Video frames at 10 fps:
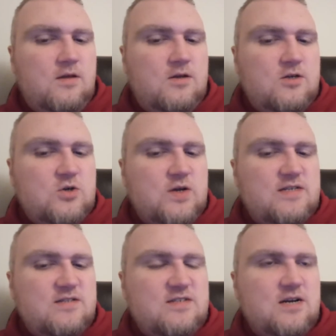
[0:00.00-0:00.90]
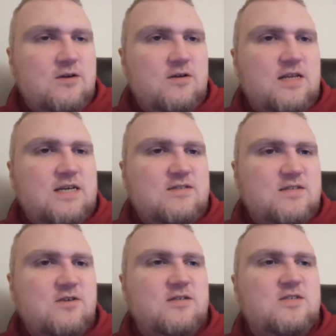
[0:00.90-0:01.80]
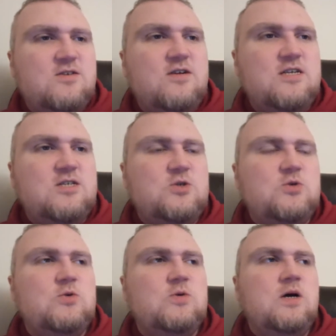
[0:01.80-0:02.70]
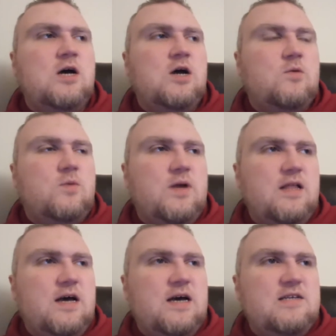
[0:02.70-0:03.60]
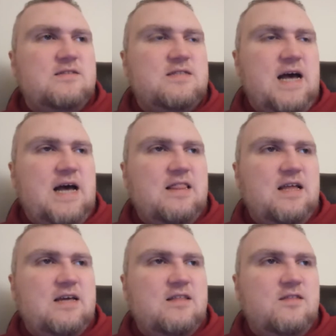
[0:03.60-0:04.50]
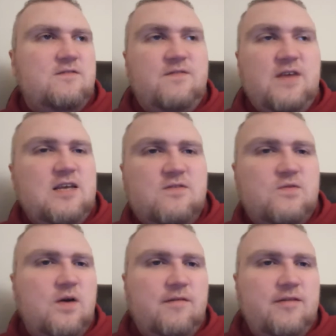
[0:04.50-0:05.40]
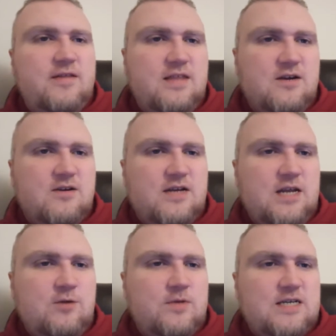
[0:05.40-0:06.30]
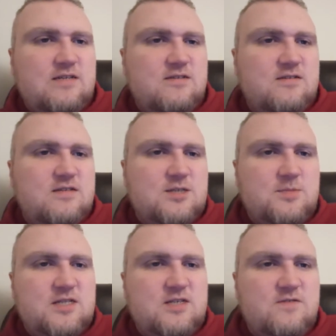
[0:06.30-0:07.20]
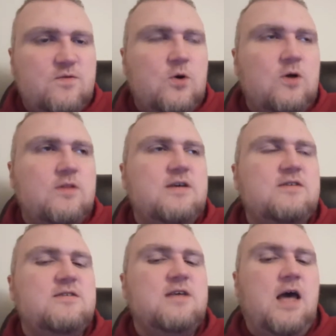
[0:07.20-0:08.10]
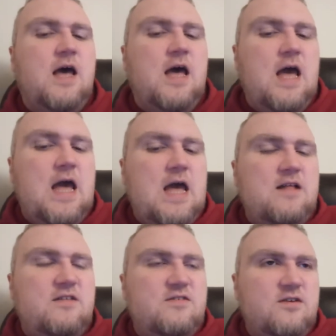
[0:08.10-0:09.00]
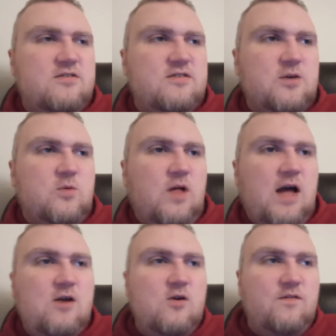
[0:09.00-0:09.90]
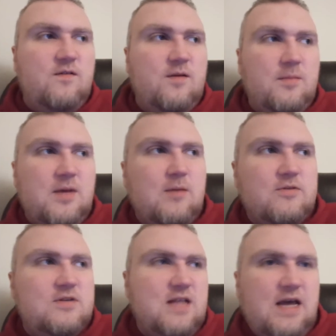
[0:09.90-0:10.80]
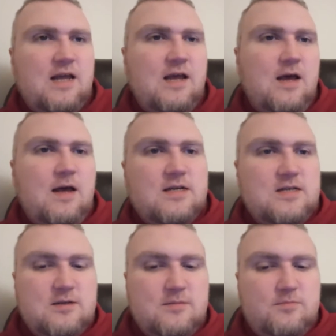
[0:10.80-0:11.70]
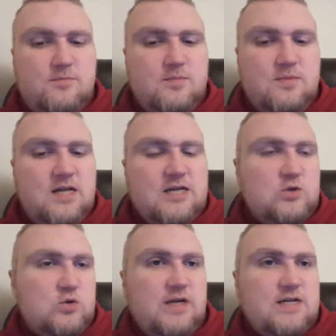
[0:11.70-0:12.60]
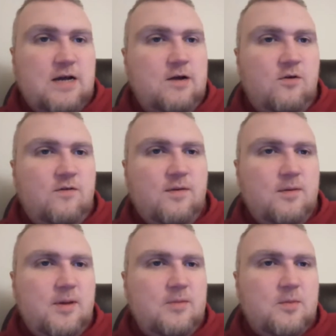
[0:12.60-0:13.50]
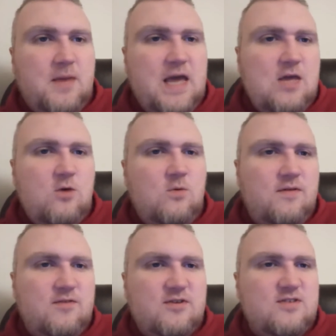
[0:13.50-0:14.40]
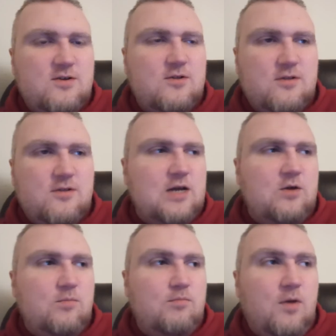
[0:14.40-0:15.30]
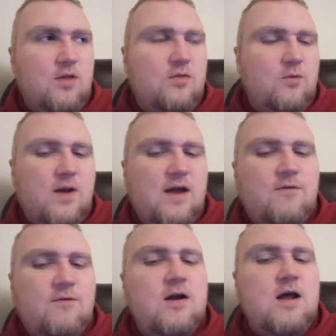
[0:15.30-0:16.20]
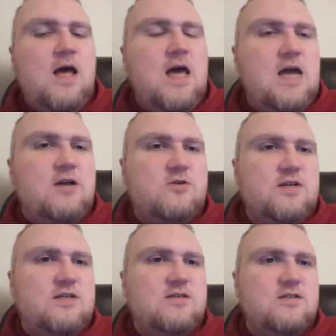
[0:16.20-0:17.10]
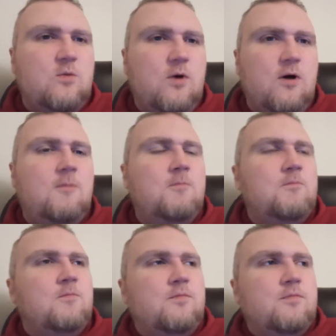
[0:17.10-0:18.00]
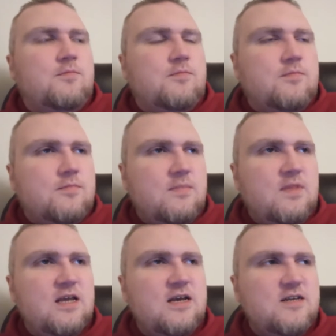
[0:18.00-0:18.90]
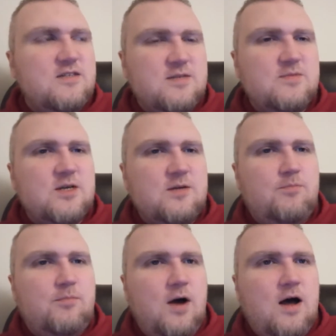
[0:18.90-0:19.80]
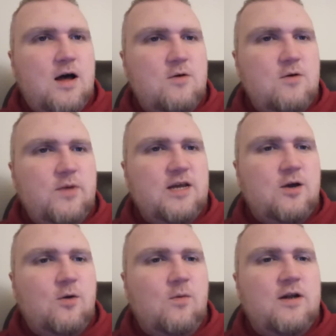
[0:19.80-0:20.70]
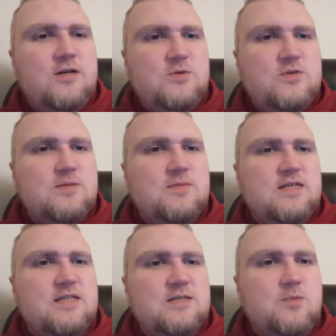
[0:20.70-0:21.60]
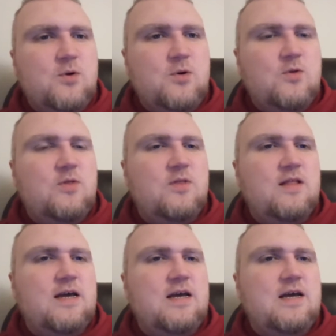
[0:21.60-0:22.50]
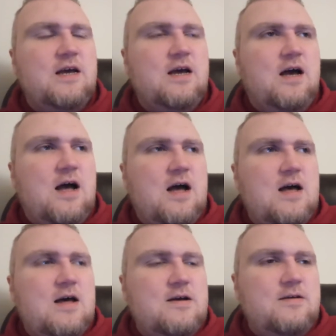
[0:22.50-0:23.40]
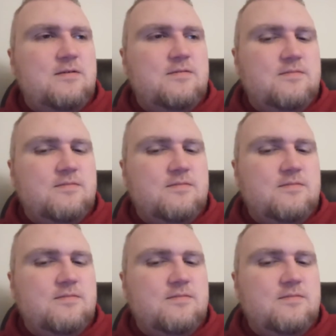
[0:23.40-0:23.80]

Trent and Sarah, like Sarah is starting to realize that like the fees for everything are getting ridiculously expensive for all this. And Sarah's like, well, I don't know if I'm gonna be able to like to like Trent, I don't know if I'm gonna be able to pay you every single like month or whatever. And Trent is like, well, it seems like uh, we can go on and do something that's both like uh,